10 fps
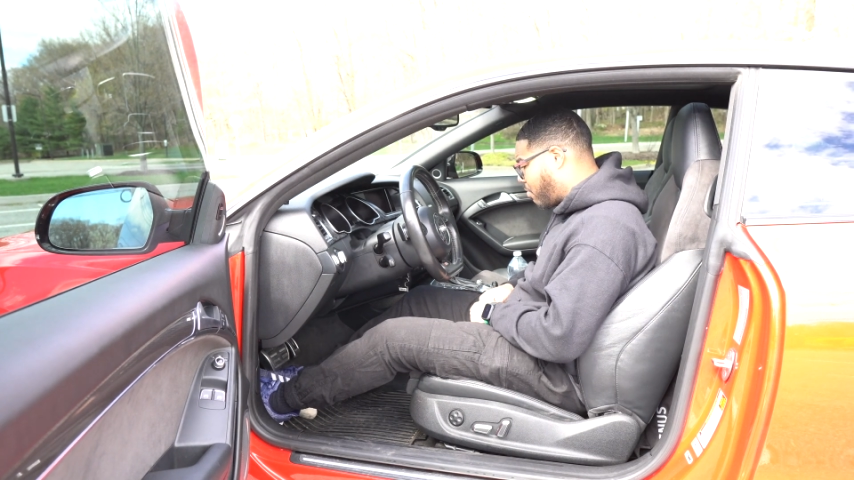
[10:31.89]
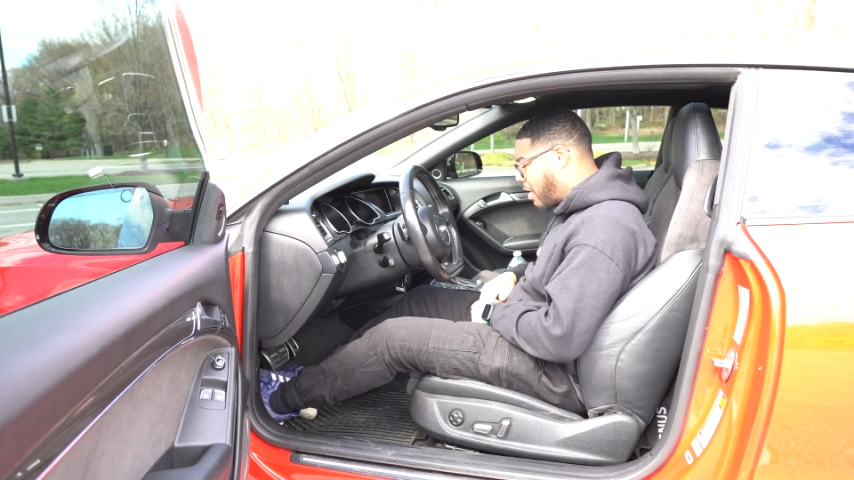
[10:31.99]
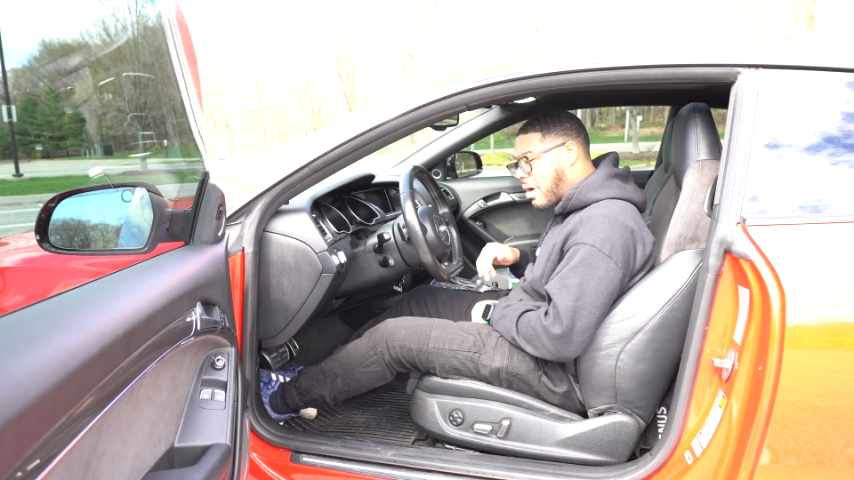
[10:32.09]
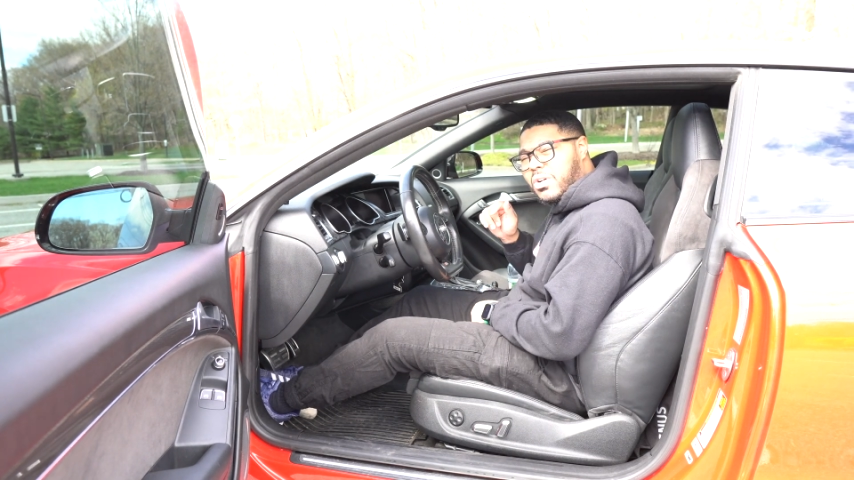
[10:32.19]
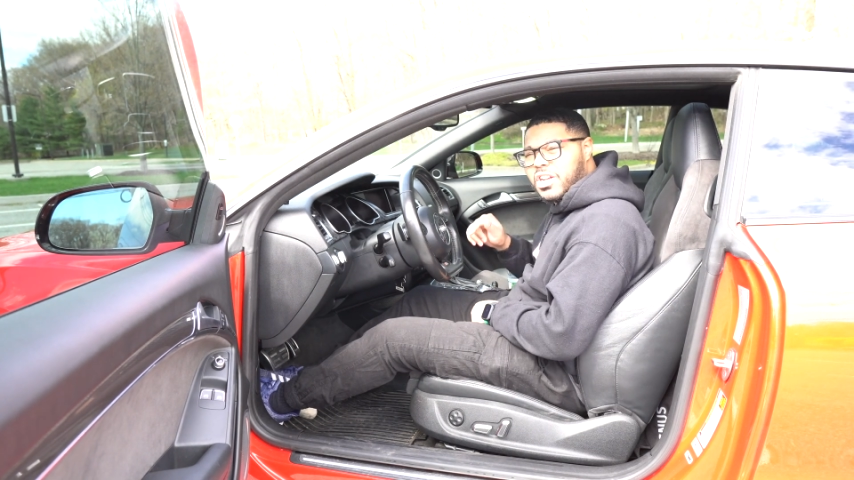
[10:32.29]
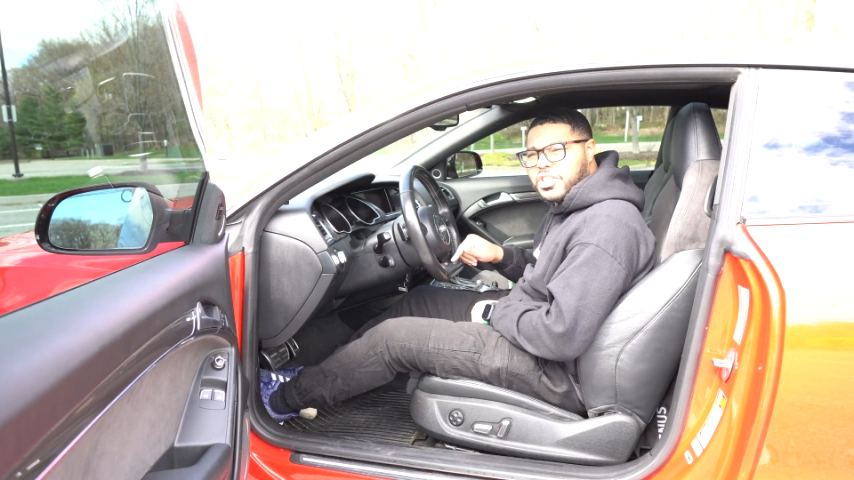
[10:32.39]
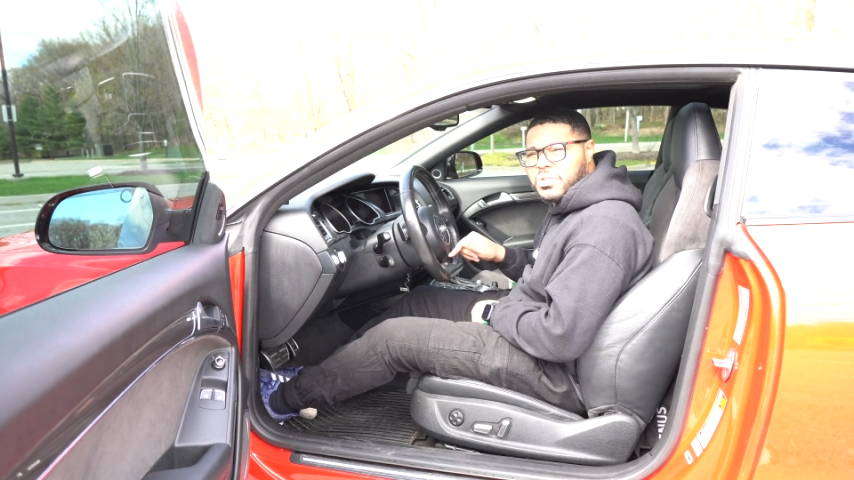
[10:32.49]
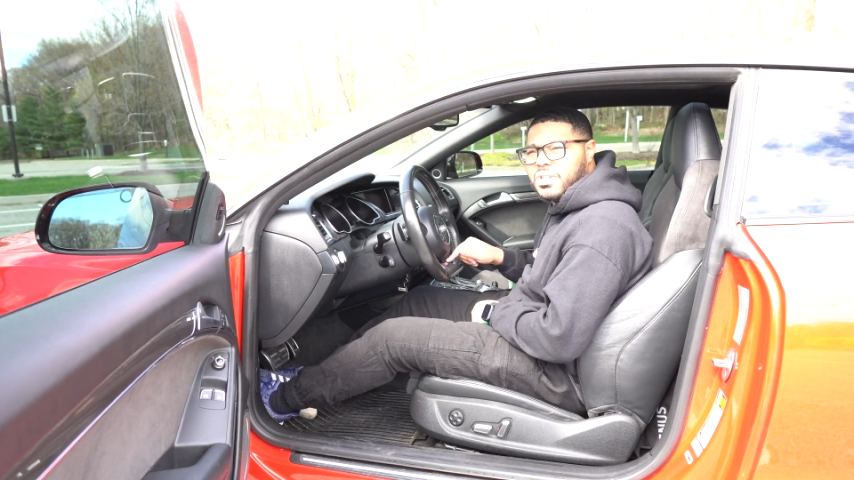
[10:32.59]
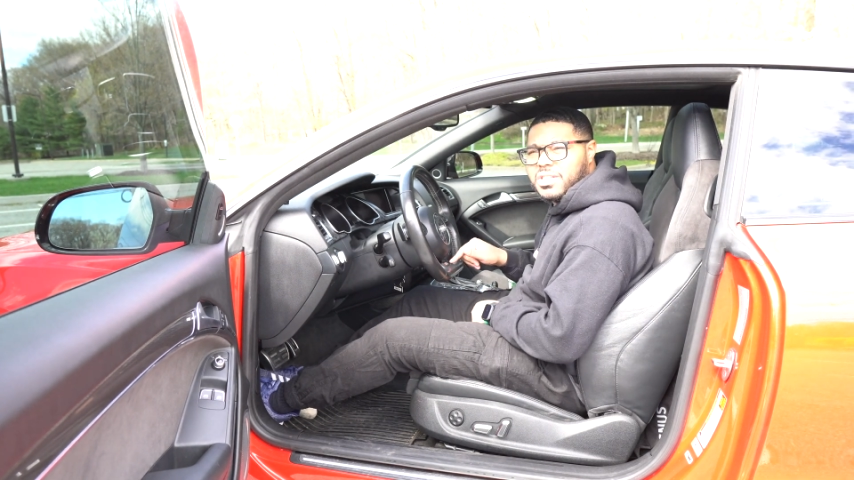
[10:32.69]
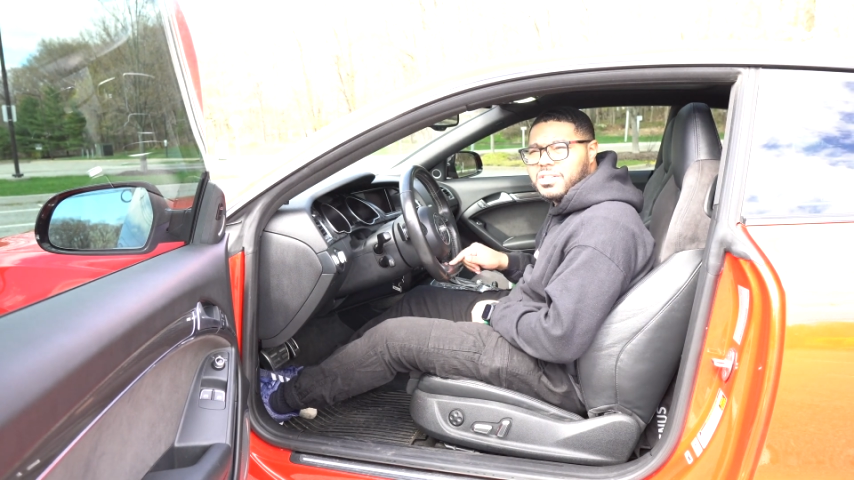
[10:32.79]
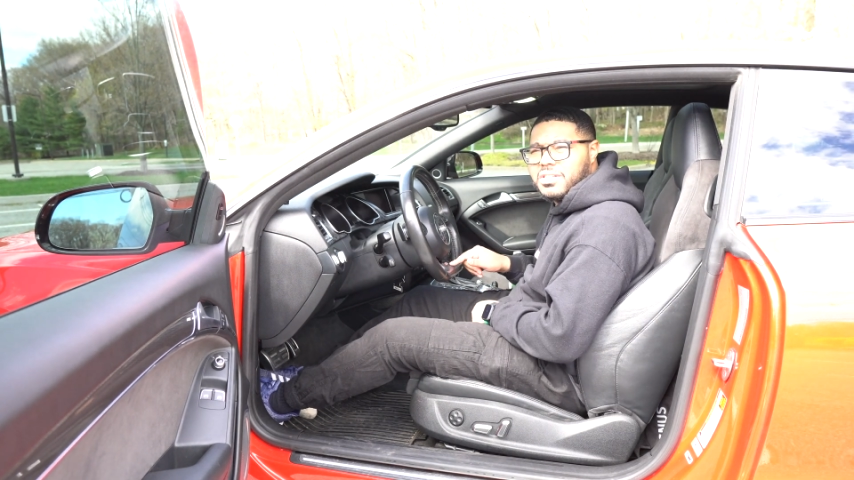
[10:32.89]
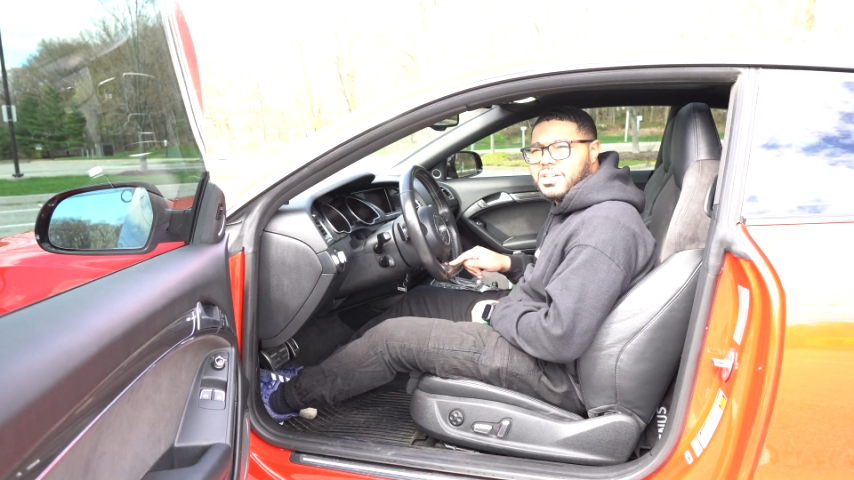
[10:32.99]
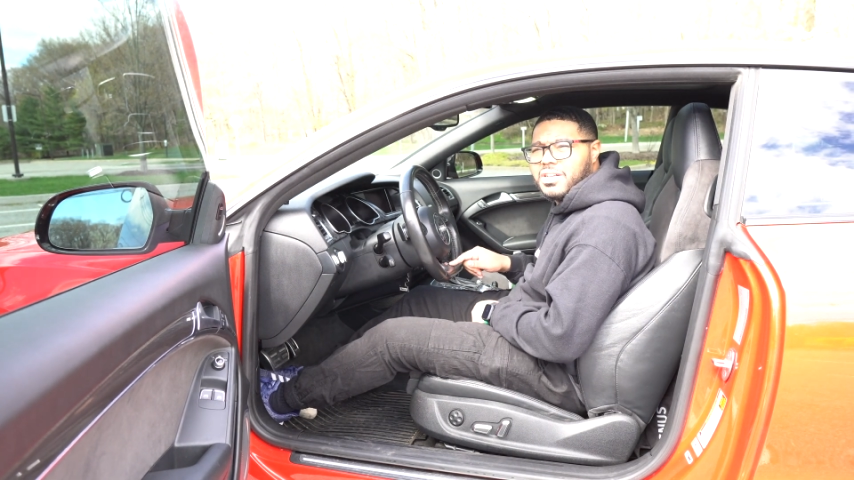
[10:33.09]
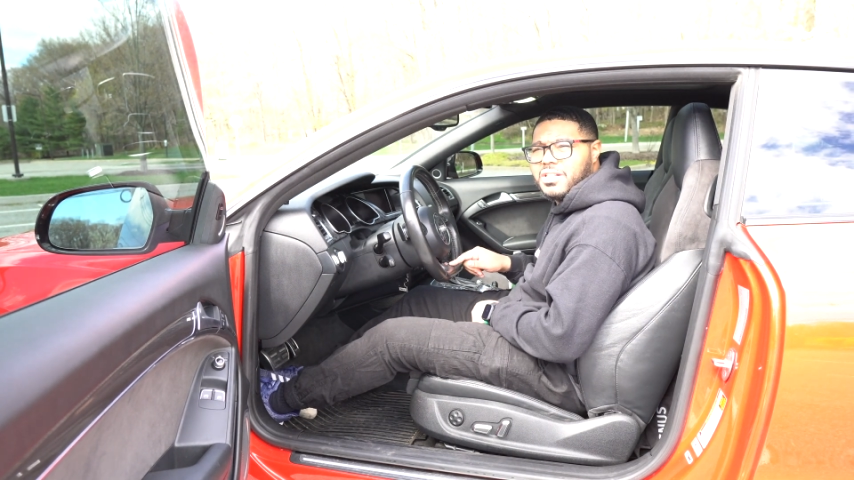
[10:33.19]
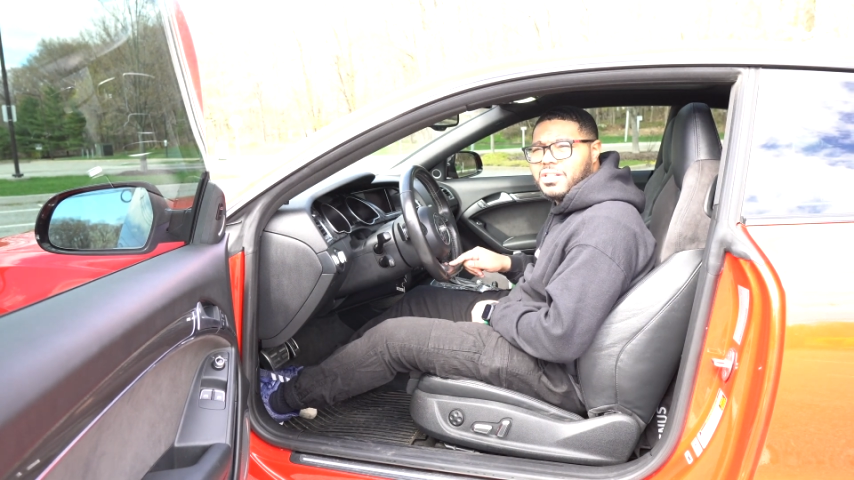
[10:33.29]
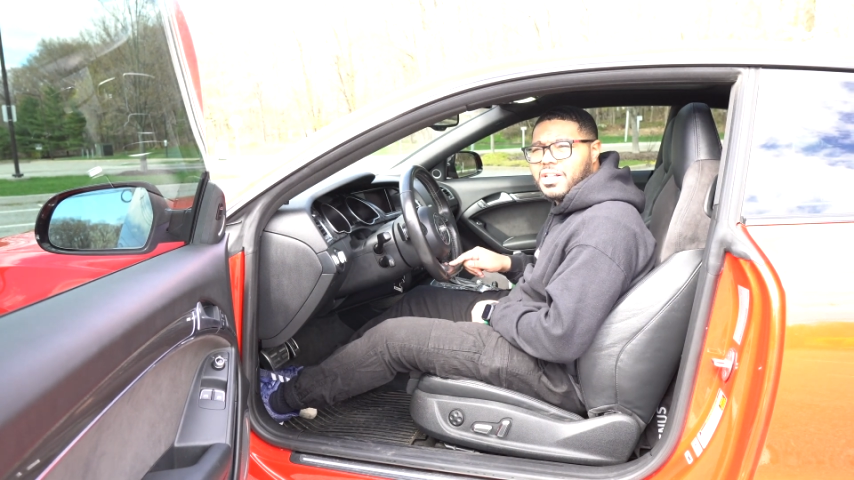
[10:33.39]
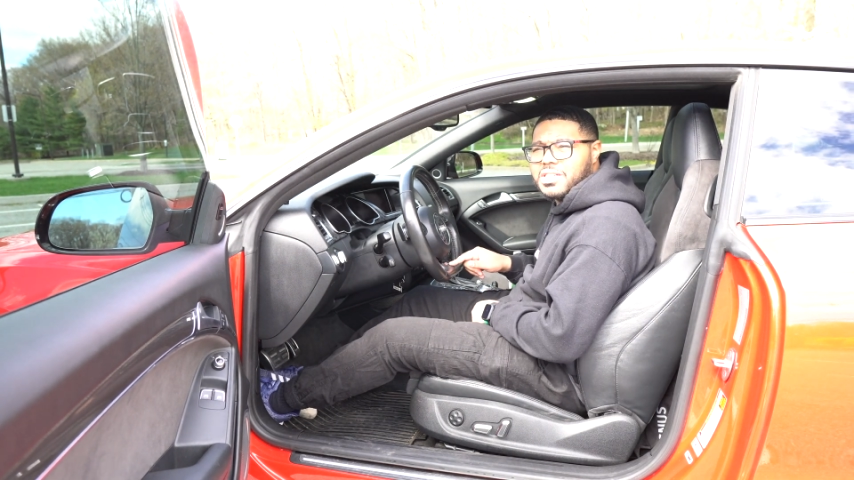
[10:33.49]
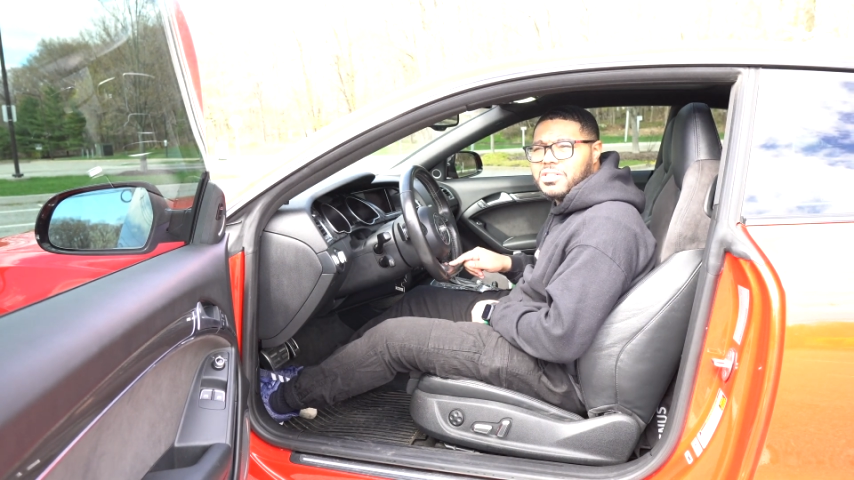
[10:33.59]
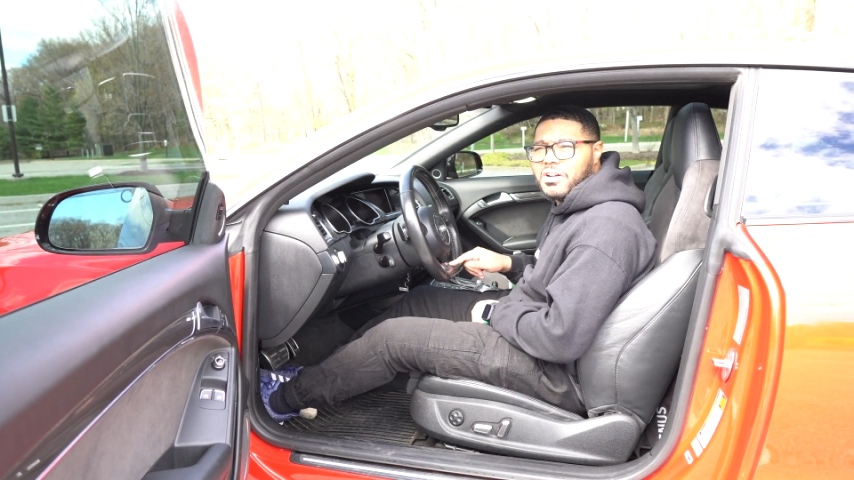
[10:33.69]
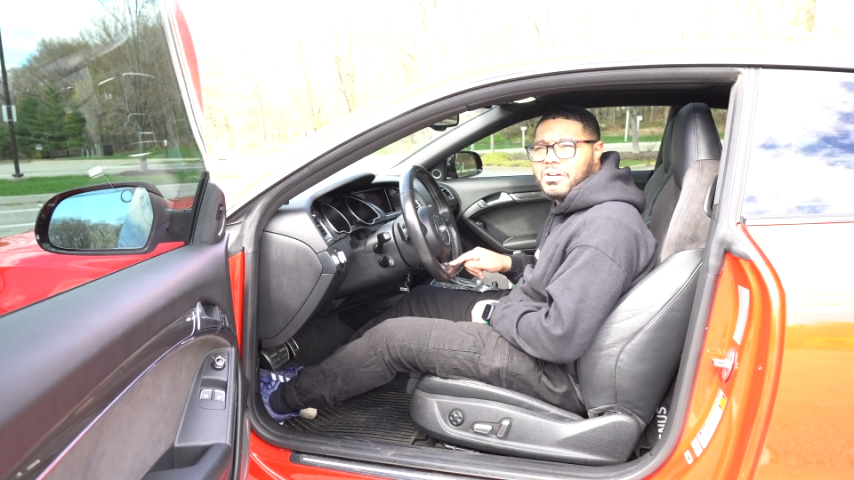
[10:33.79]
What I want to do is,
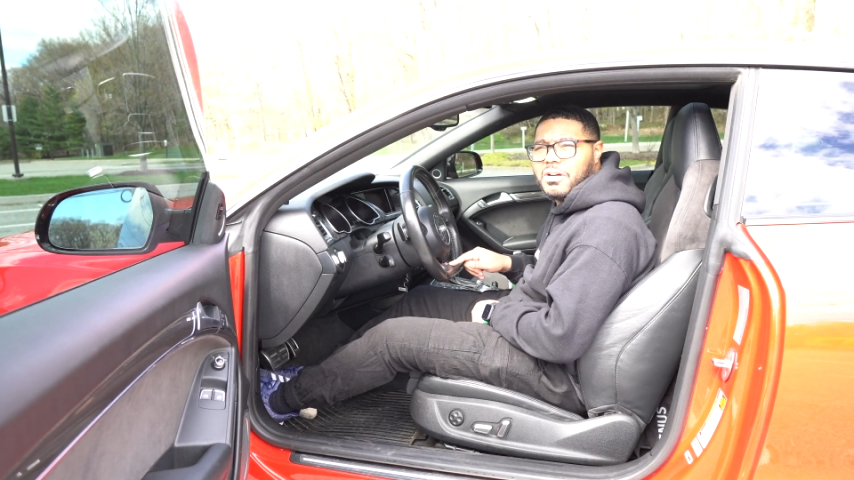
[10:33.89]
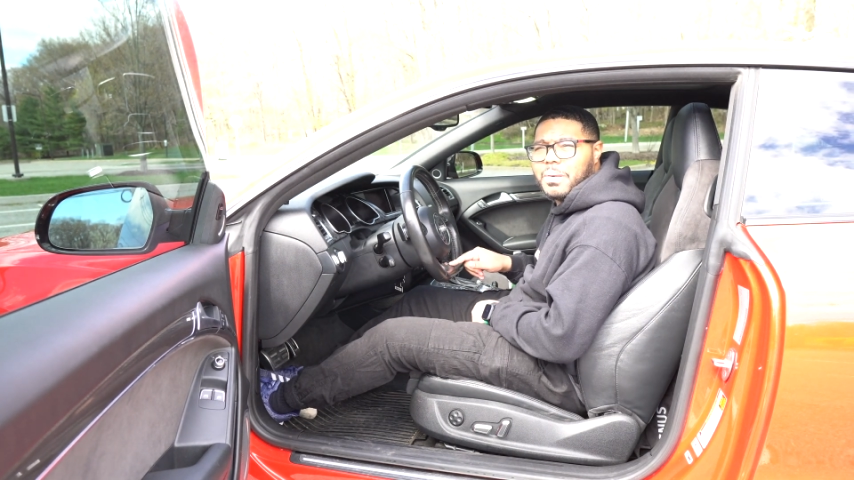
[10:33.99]
let's start her